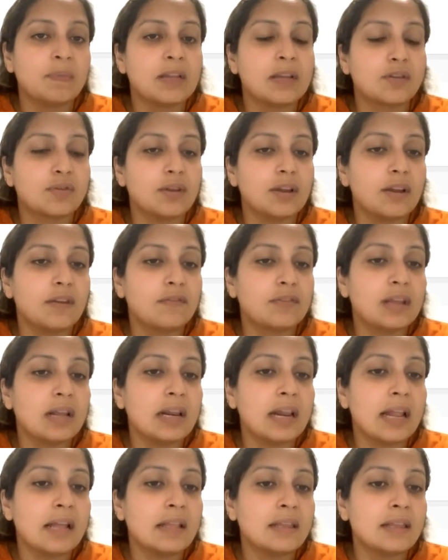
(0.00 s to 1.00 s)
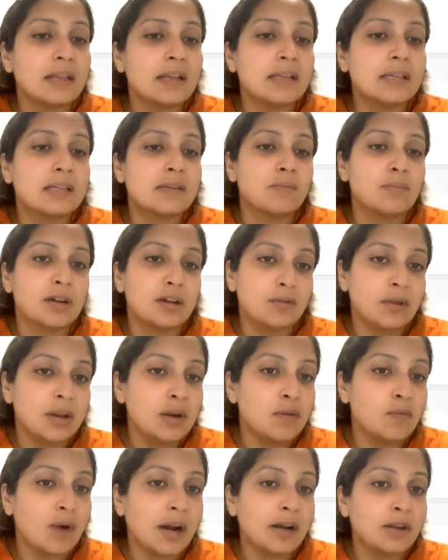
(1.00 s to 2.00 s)
So if the length is
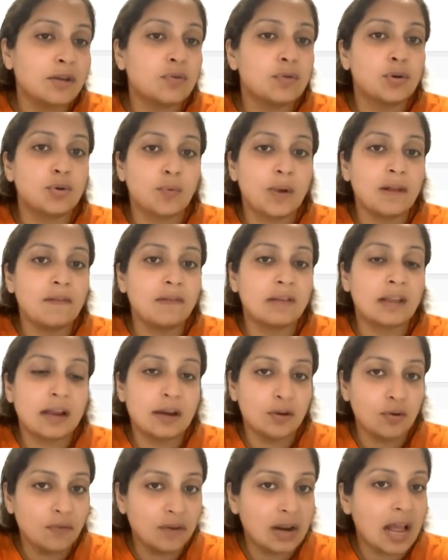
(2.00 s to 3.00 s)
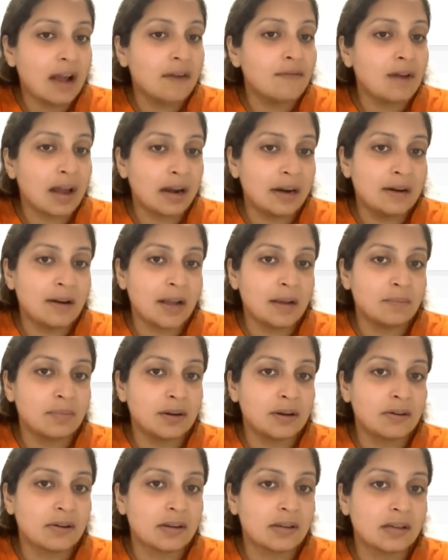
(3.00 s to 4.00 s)
between 1 to 12, then you will have valid IP
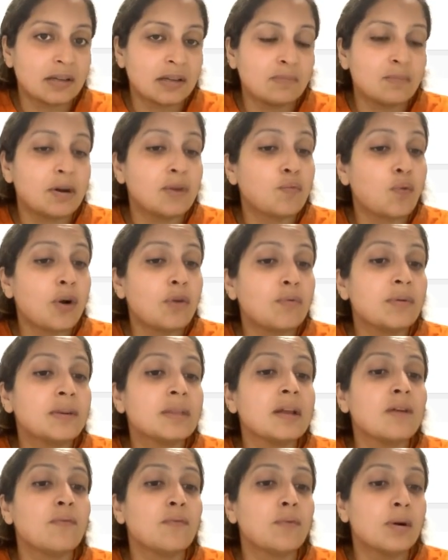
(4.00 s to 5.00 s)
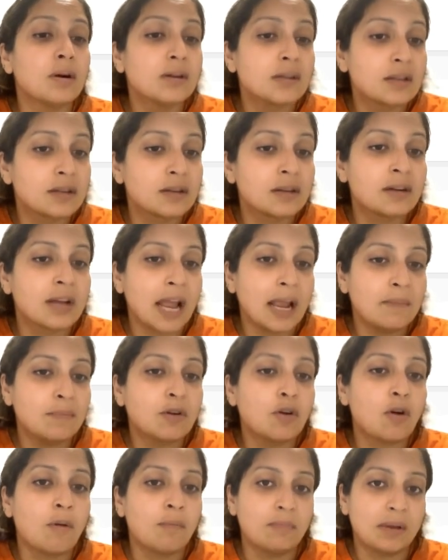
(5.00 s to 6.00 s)
addresses. But what with the worst time
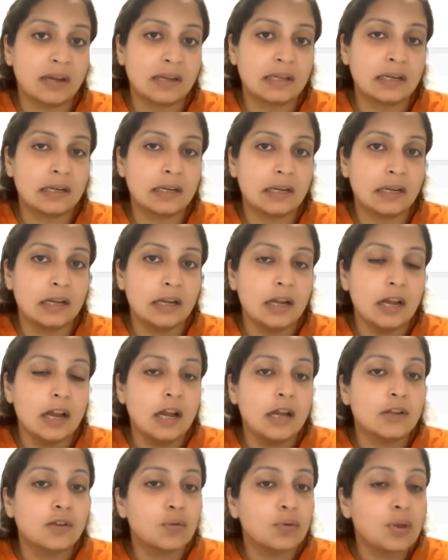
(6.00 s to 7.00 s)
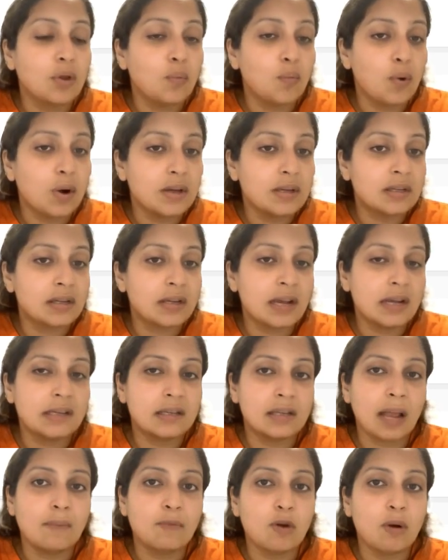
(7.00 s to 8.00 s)
complexity? So the worst case
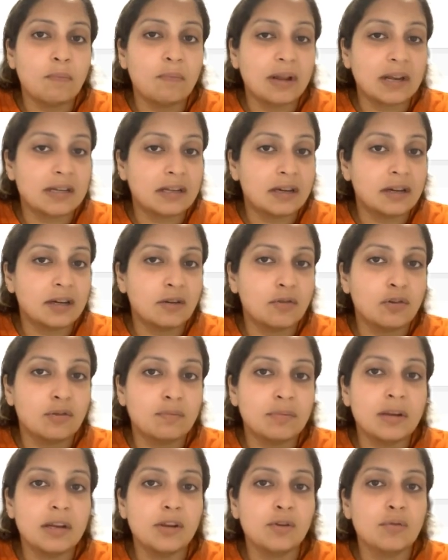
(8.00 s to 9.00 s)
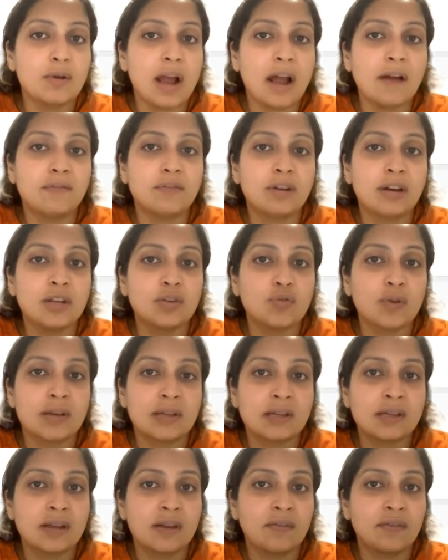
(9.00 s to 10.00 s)
time complexity could be you have 3
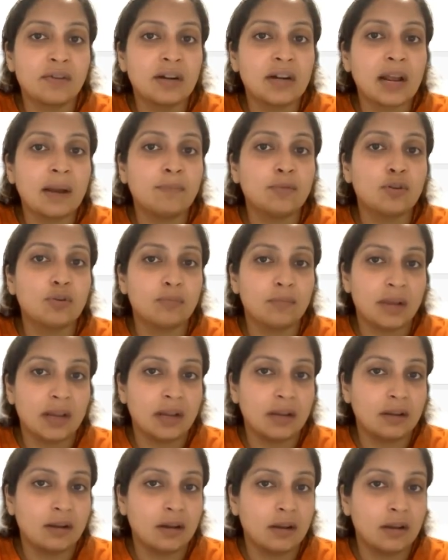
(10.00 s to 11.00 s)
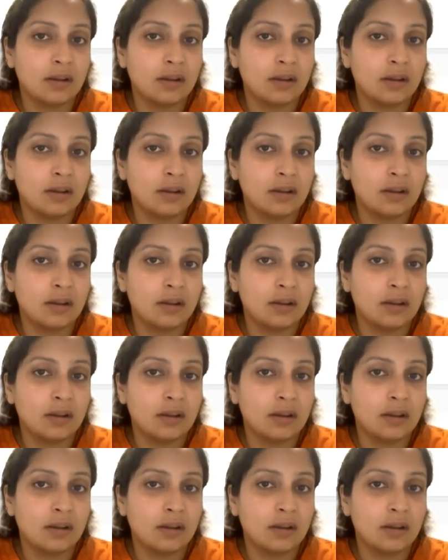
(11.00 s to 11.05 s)
choices every time to make.